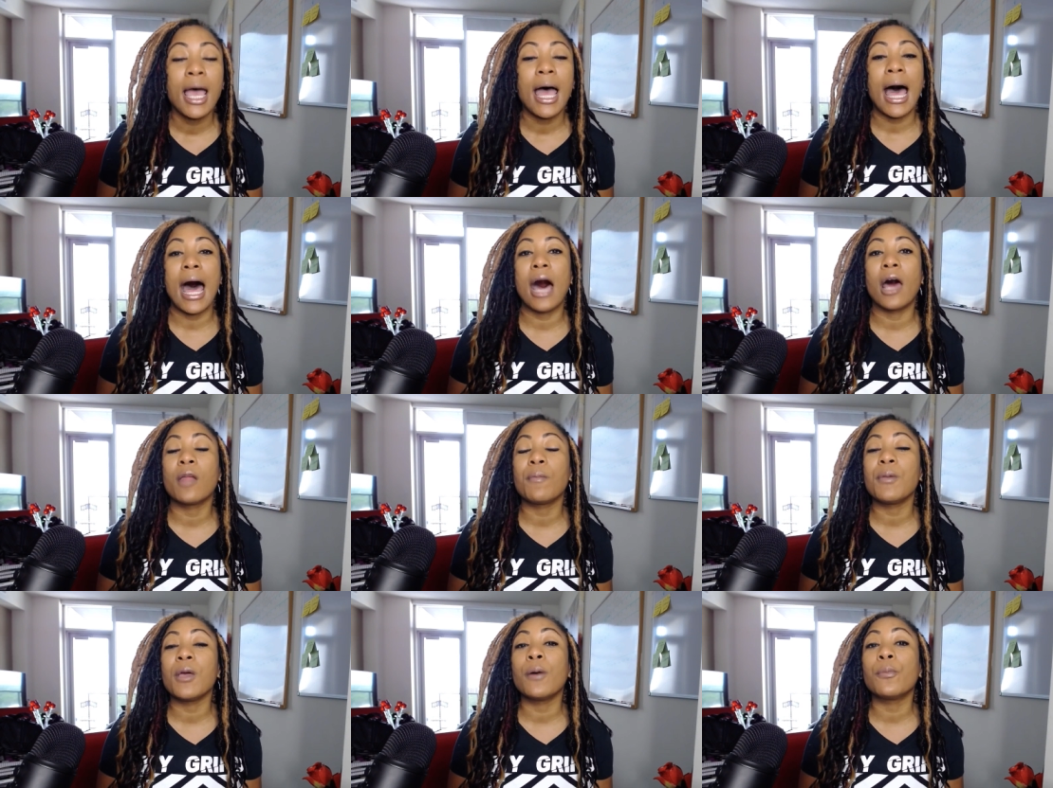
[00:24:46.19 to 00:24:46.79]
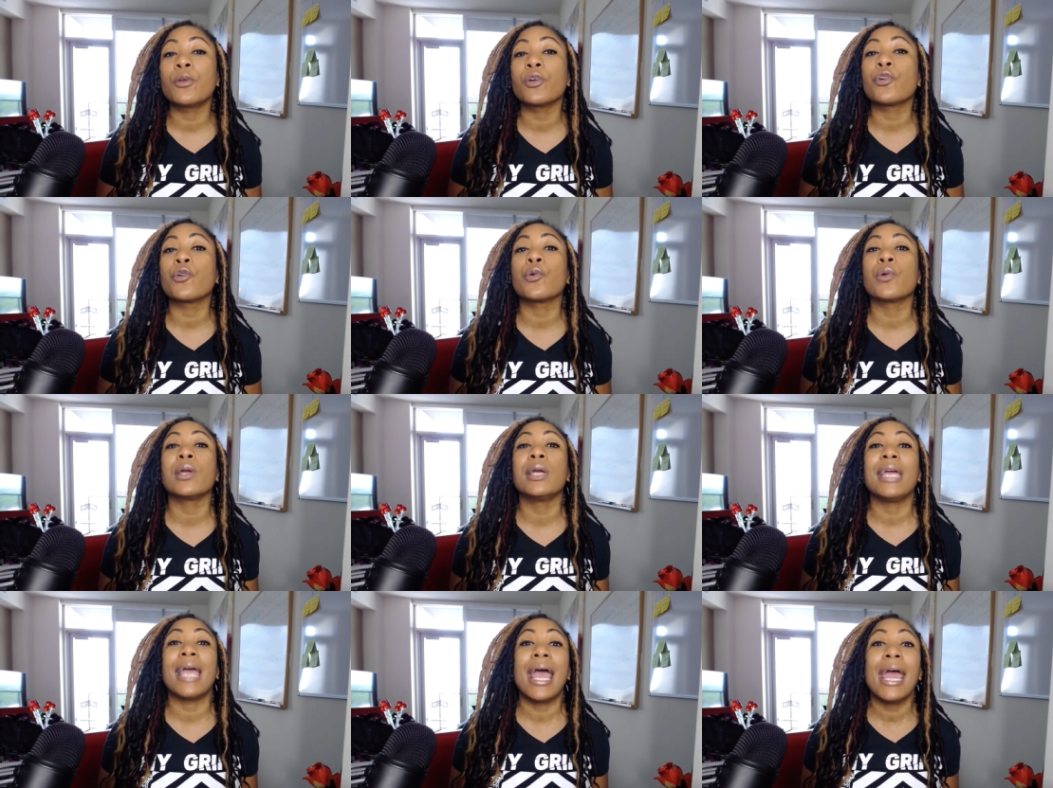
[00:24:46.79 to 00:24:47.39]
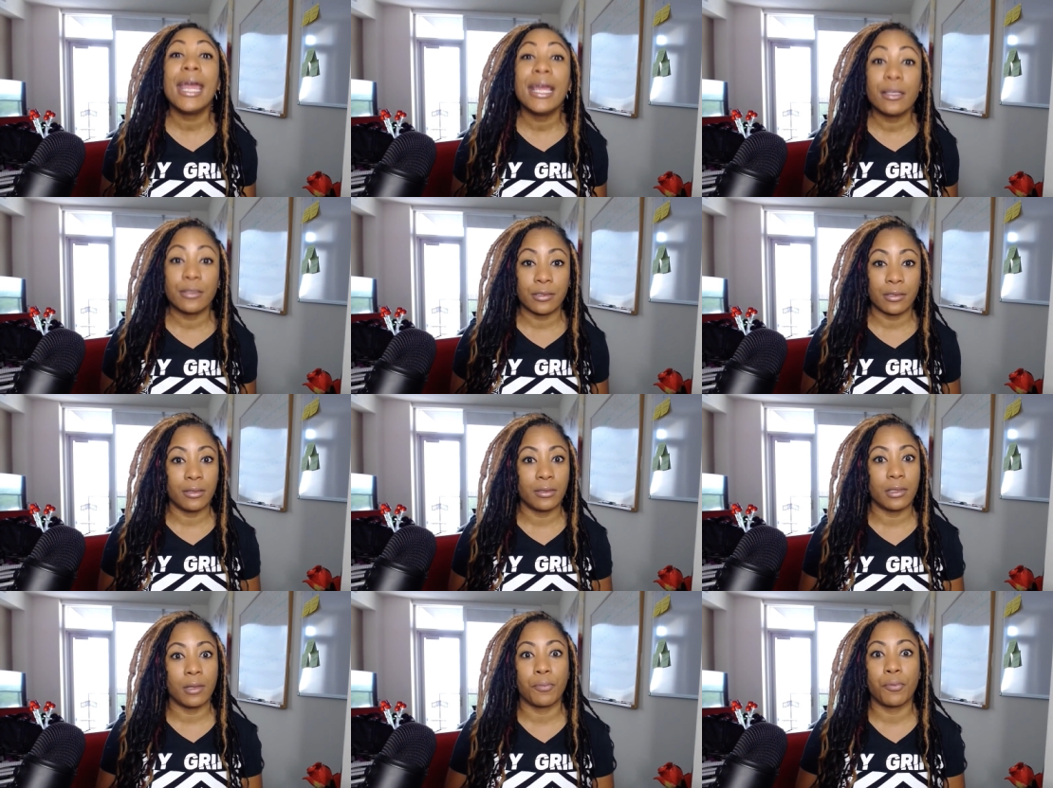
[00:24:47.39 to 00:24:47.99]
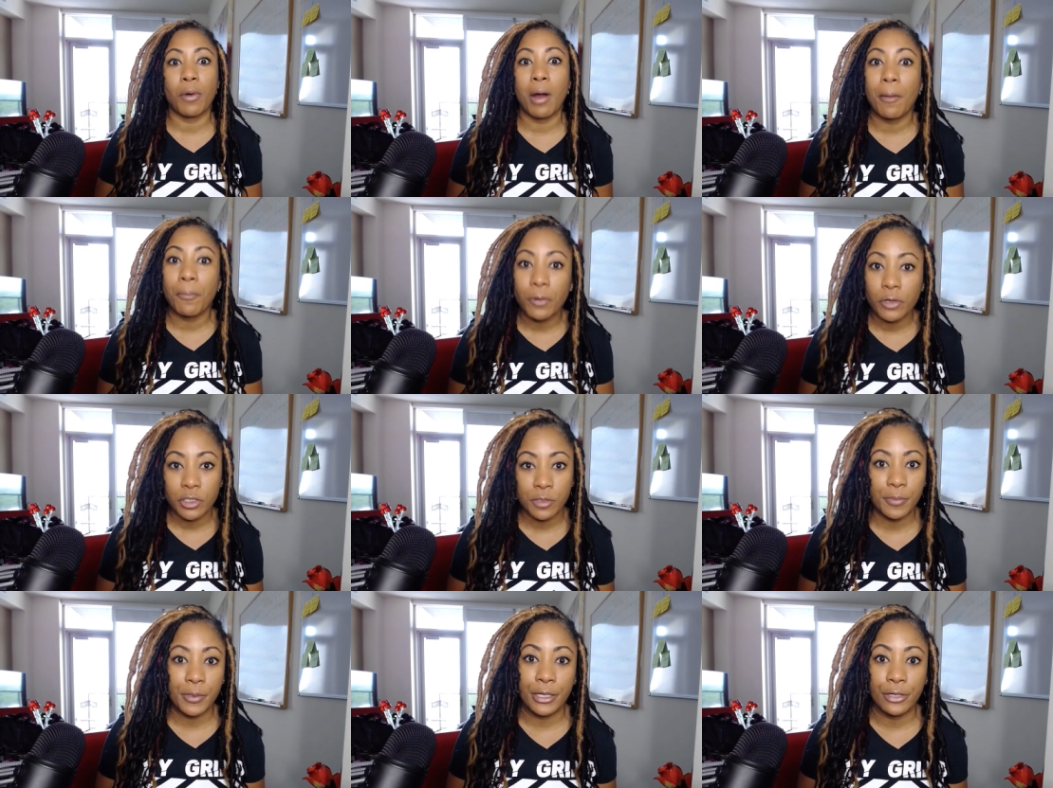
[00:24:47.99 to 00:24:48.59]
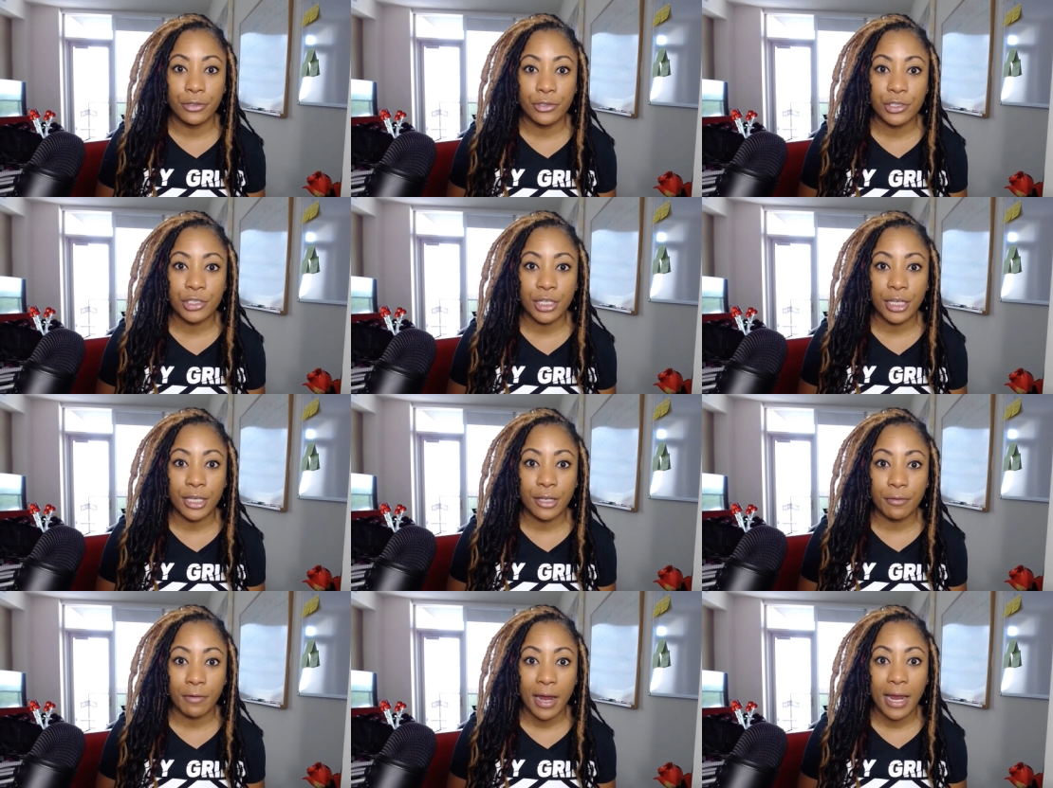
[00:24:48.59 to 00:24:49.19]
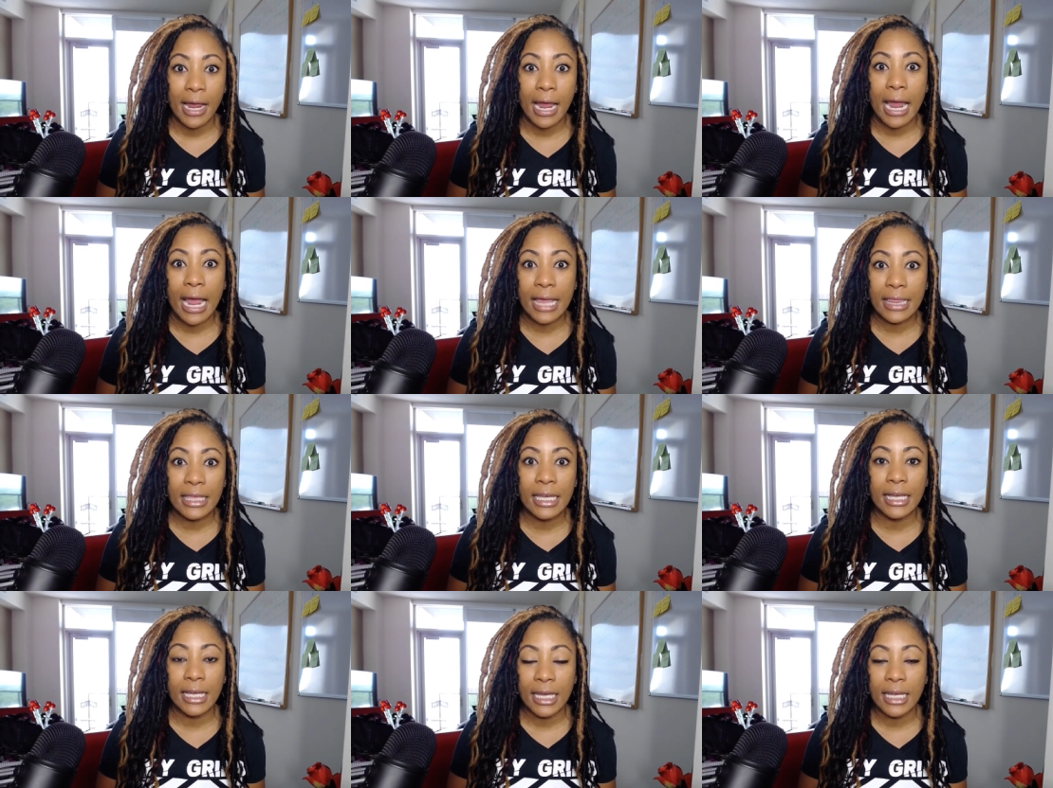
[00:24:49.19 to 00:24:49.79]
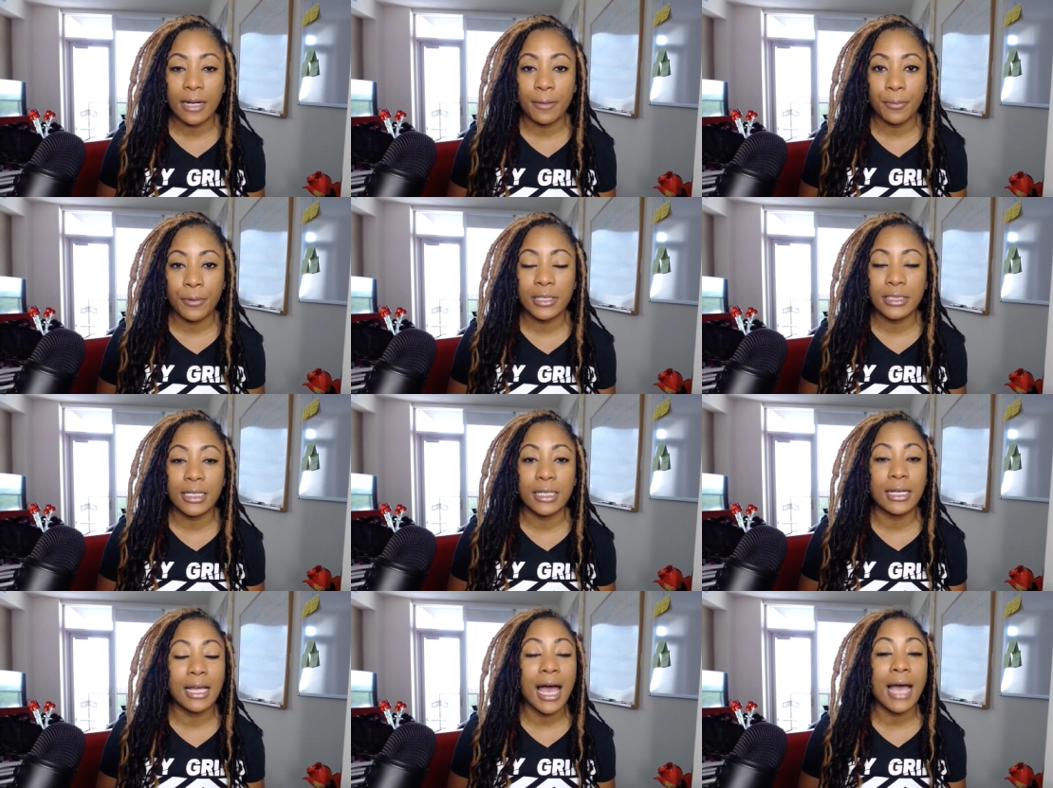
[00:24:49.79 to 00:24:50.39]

how to be able to create the proper speaker sheet, right? And then get it printed.